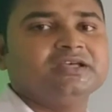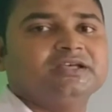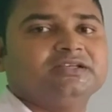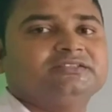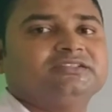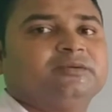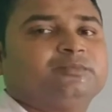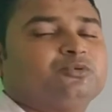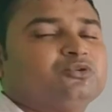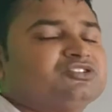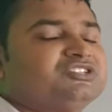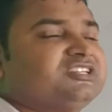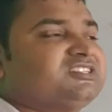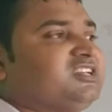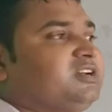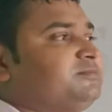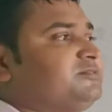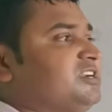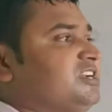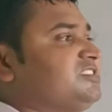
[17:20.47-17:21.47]
The process
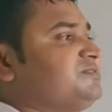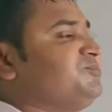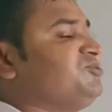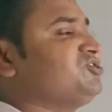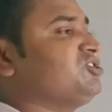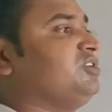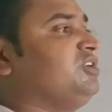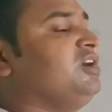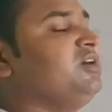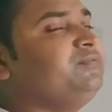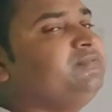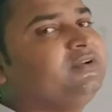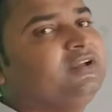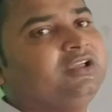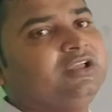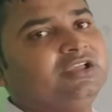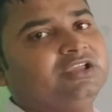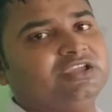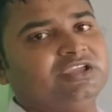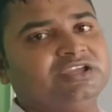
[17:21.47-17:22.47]
of transmission of
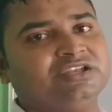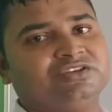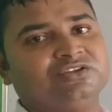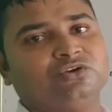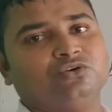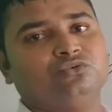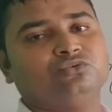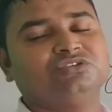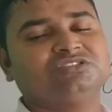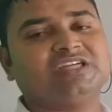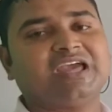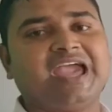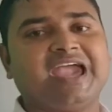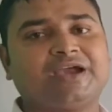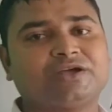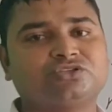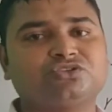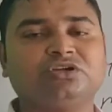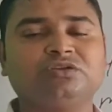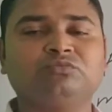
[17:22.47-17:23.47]
heat with
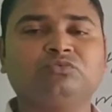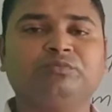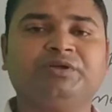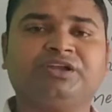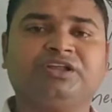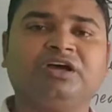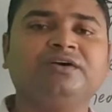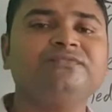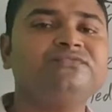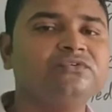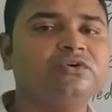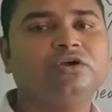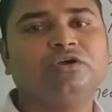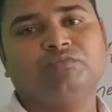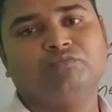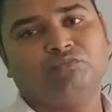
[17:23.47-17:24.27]
actual movement of